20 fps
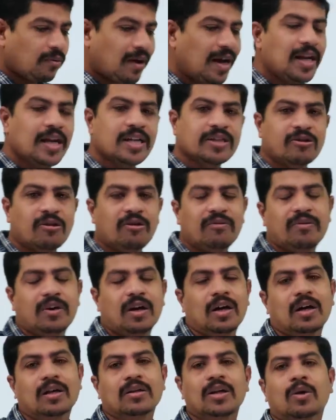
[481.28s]
violation of
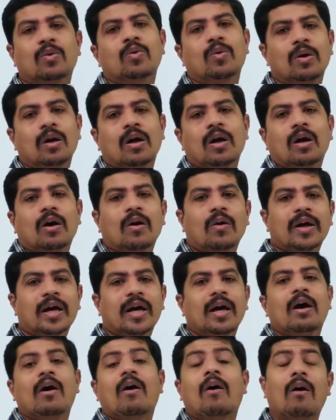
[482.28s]
the rule.
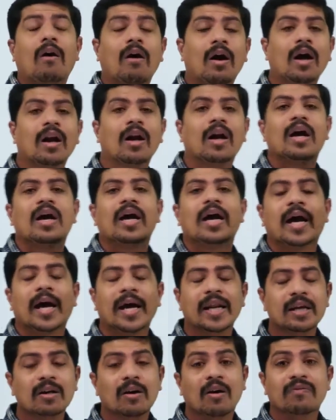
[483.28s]
Okay, or
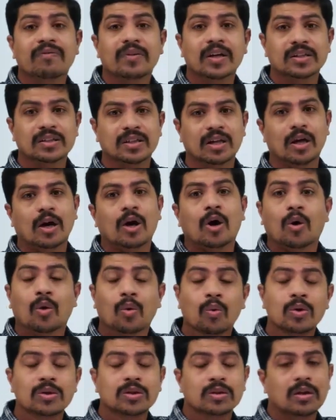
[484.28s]
any of its
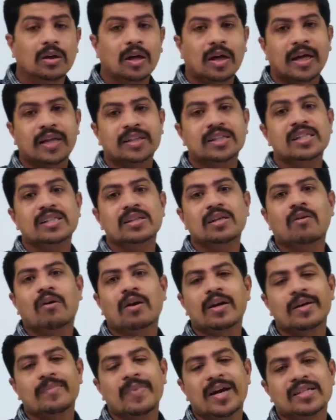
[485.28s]
roots existing
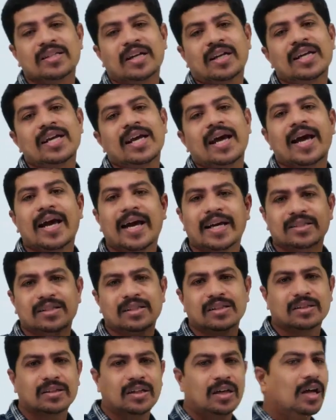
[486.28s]
on imaginary
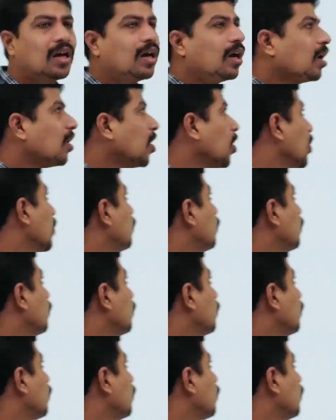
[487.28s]
axis. Now,